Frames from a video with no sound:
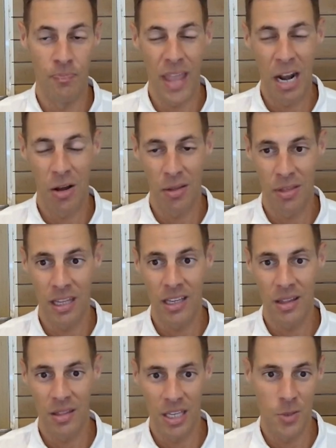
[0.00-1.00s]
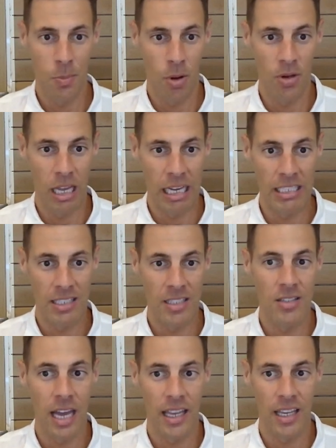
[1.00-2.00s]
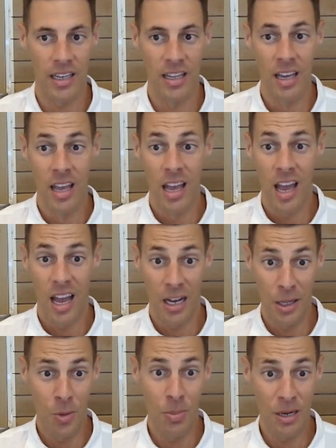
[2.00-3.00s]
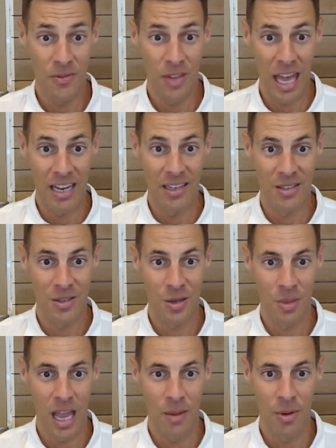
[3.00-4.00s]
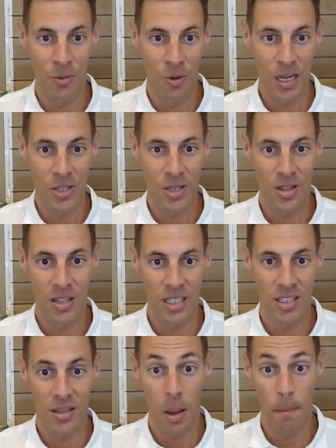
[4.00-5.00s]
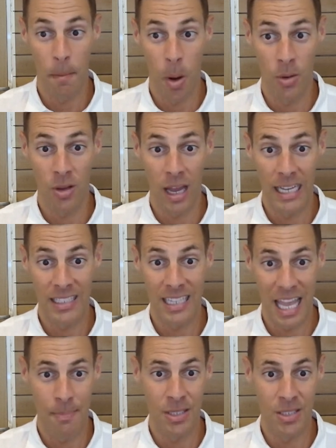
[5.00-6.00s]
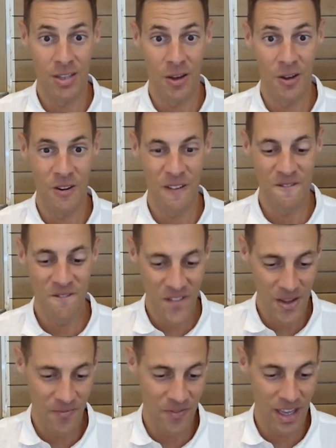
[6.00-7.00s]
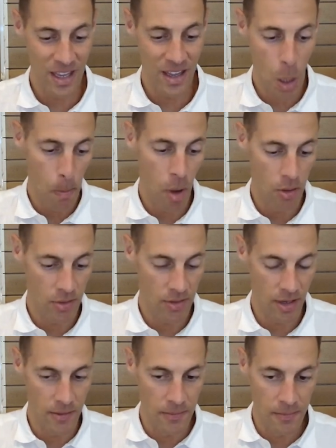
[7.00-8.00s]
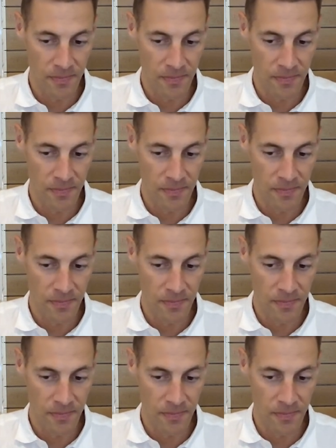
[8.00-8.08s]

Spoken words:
And I think this podcast has taken a little bit of that to be able to reach this podcast episode 50 milestone.